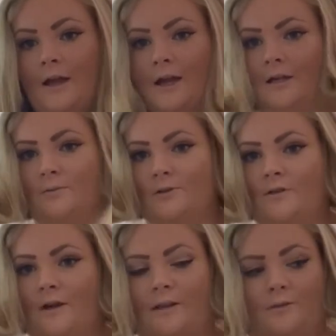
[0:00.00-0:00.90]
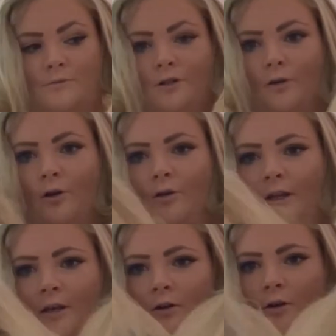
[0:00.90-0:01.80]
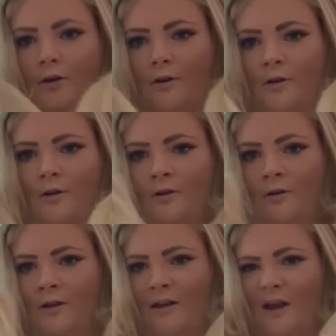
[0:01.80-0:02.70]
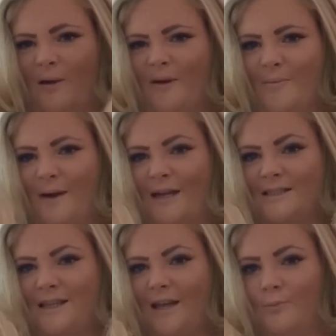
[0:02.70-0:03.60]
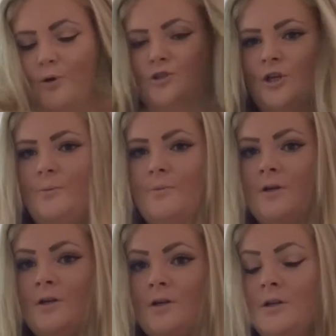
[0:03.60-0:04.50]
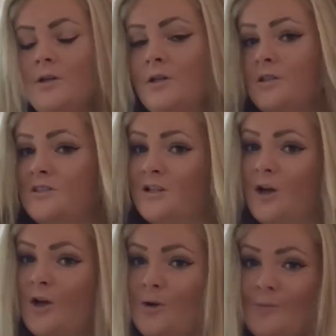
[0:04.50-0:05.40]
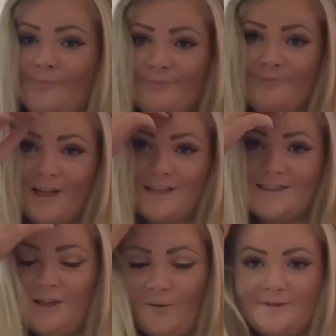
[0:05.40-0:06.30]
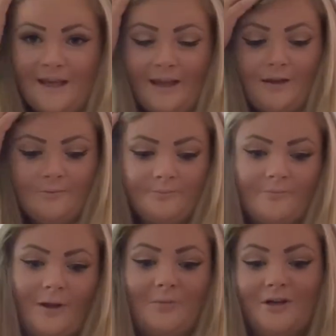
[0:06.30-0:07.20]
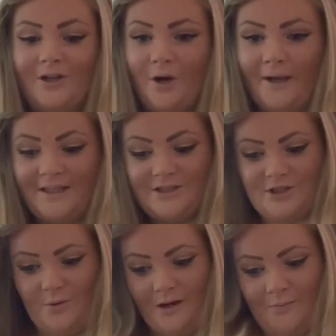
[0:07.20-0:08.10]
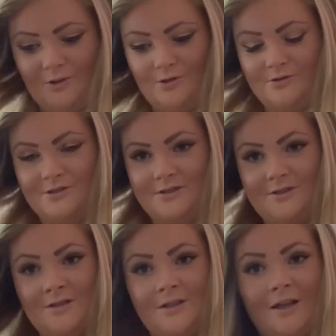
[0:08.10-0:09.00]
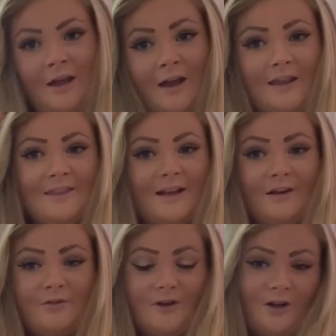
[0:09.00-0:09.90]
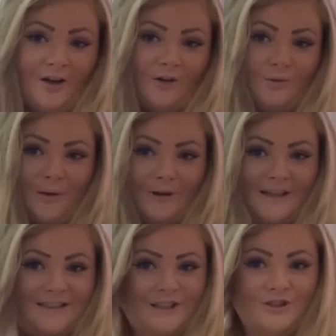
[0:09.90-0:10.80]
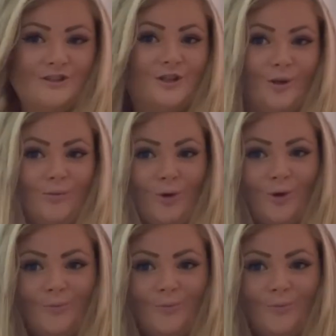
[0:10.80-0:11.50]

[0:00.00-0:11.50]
And because I've had them so long, they look a bit matty at the bottom. So that's the update. I'm gonna go ahead and do it because then I feel like I'd wear my extensions a lot more.